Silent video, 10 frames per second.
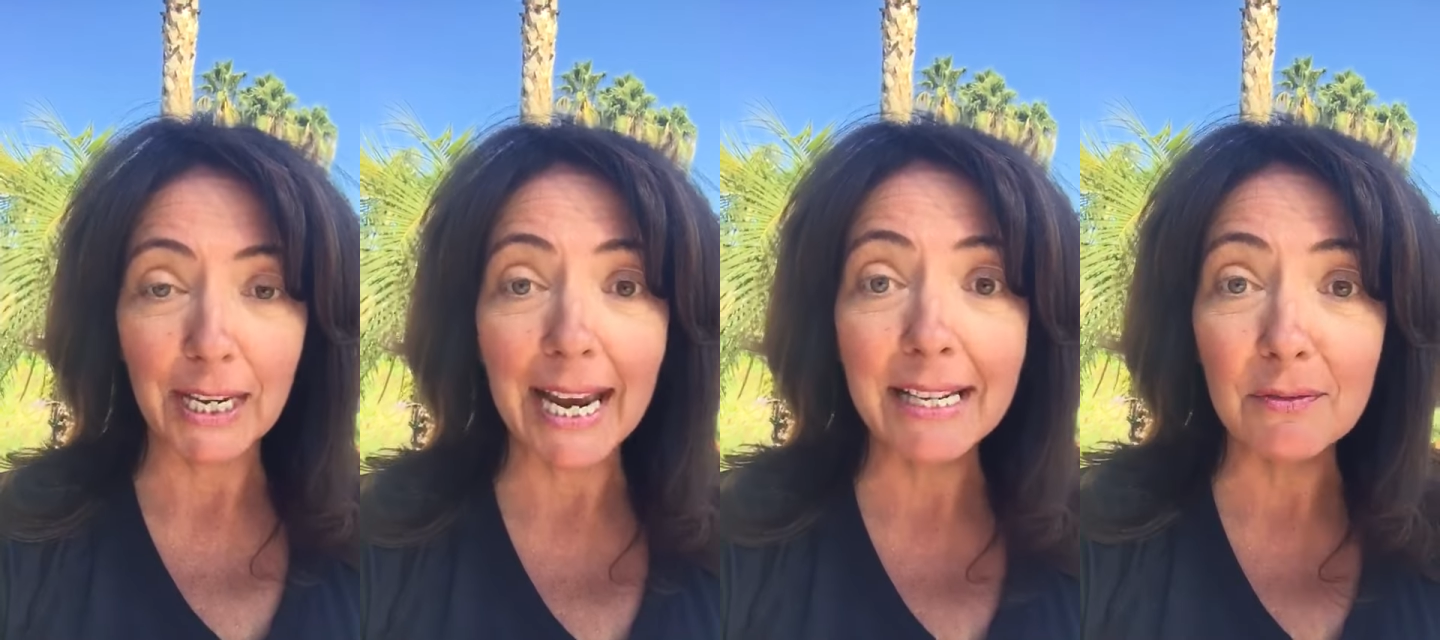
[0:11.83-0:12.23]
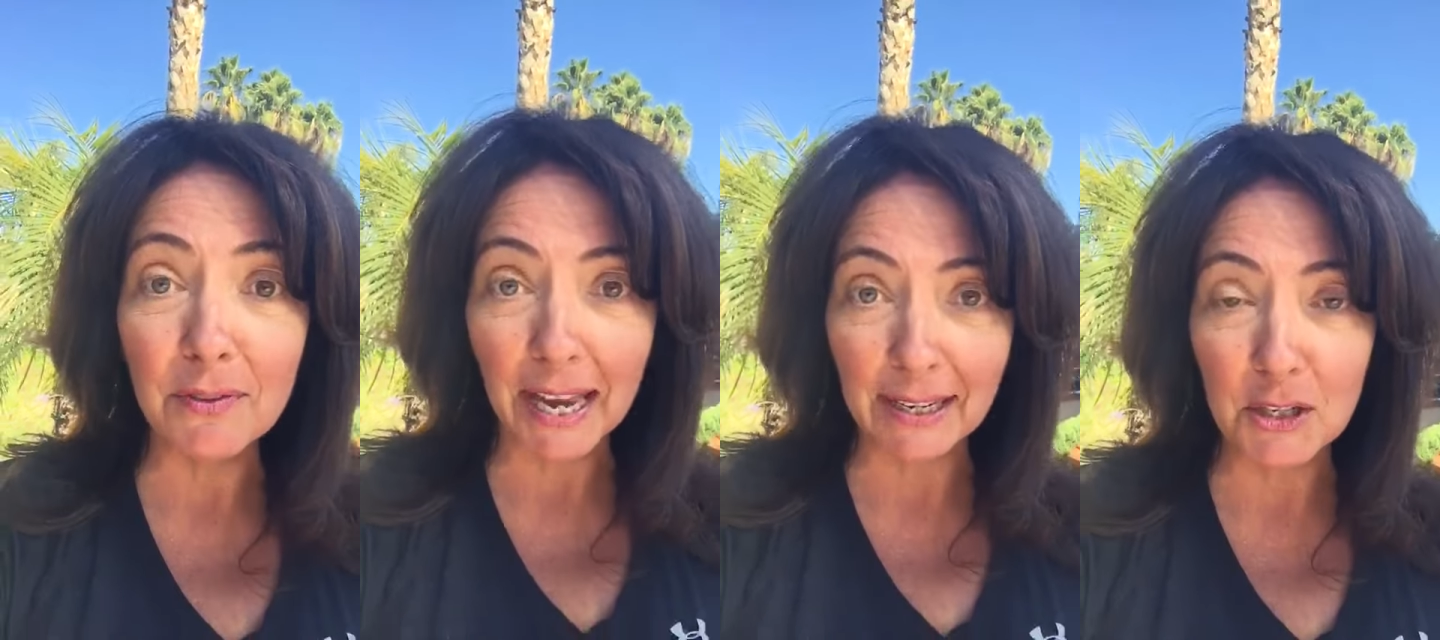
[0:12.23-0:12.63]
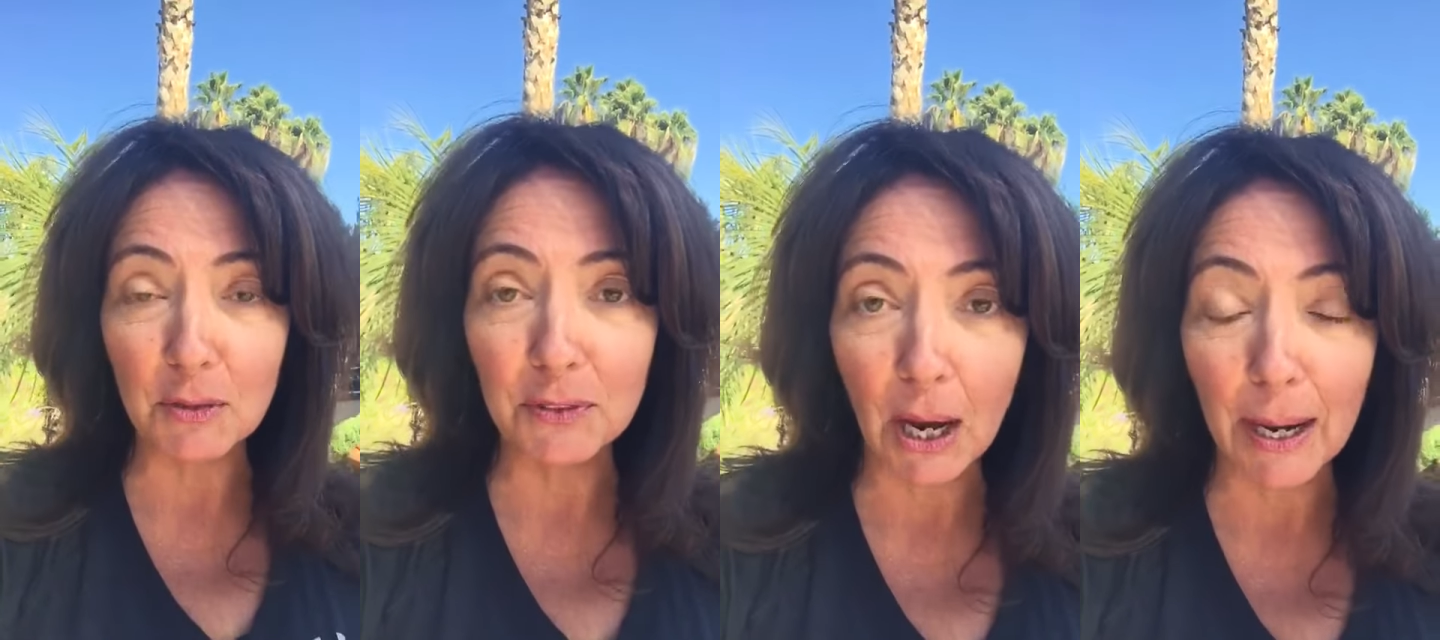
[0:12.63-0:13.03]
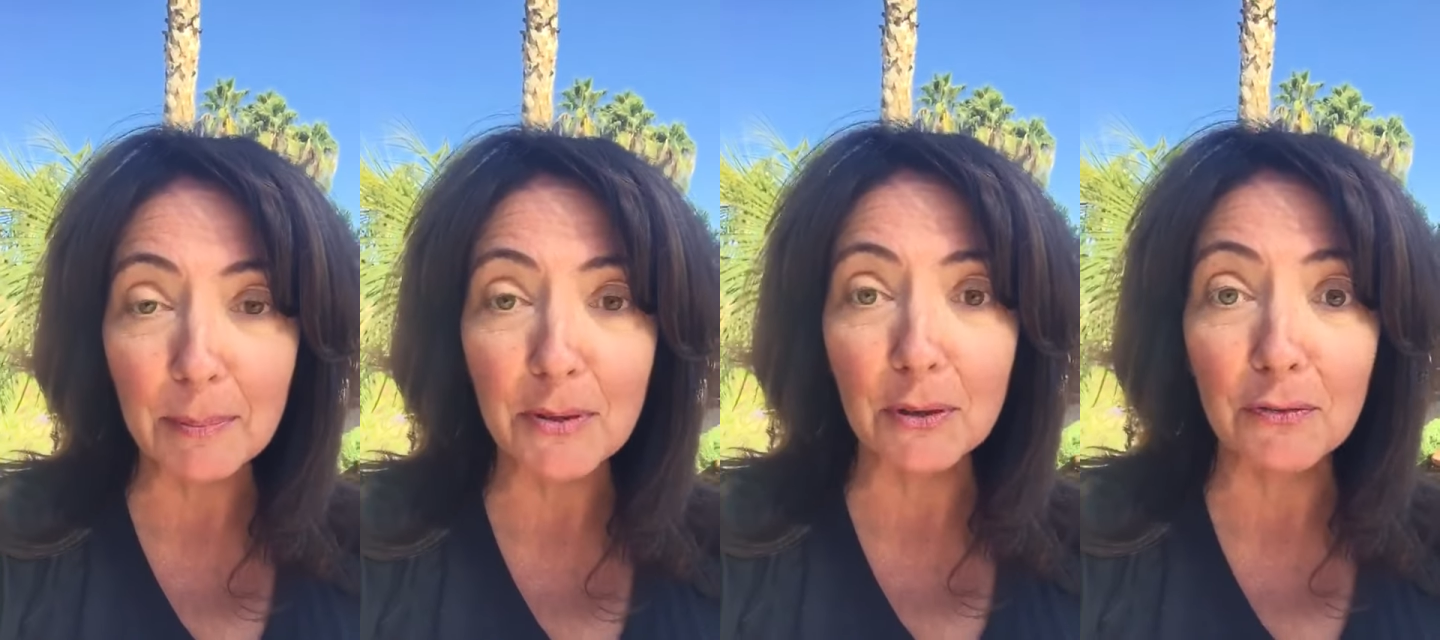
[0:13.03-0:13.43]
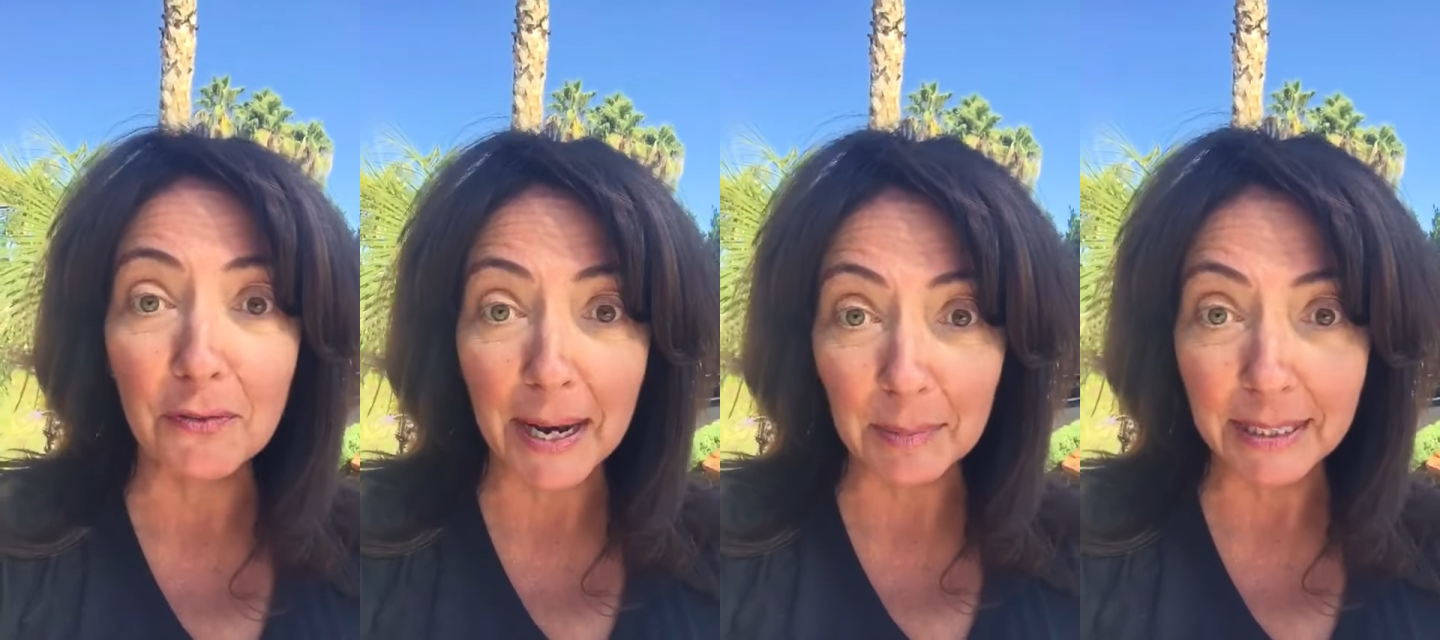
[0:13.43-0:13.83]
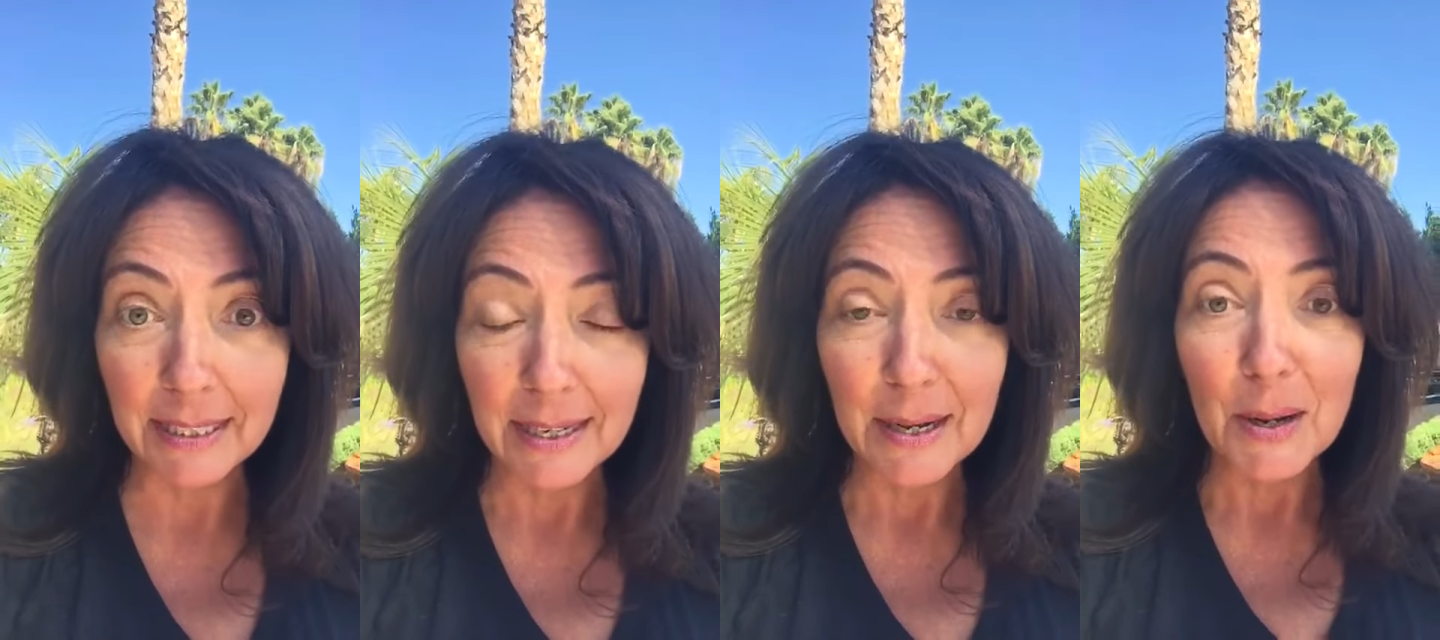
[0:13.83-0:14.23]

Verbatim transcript: Take advantage of time with your family,